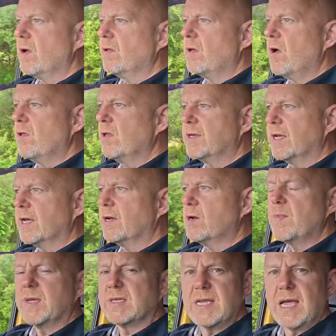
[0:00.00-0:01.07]
holiday a
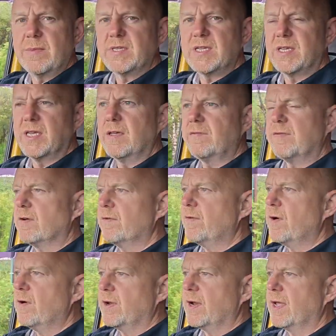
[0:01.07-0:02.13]
couple of times a year for a
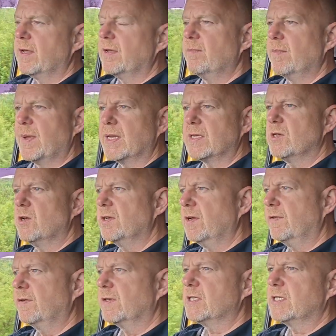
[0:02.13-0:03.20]
fortnight, it makes no
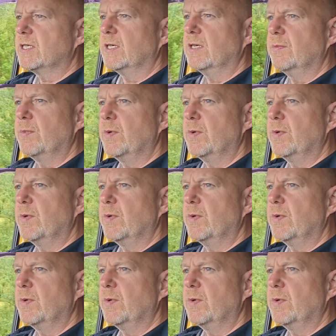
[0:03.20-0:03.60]
difference to you.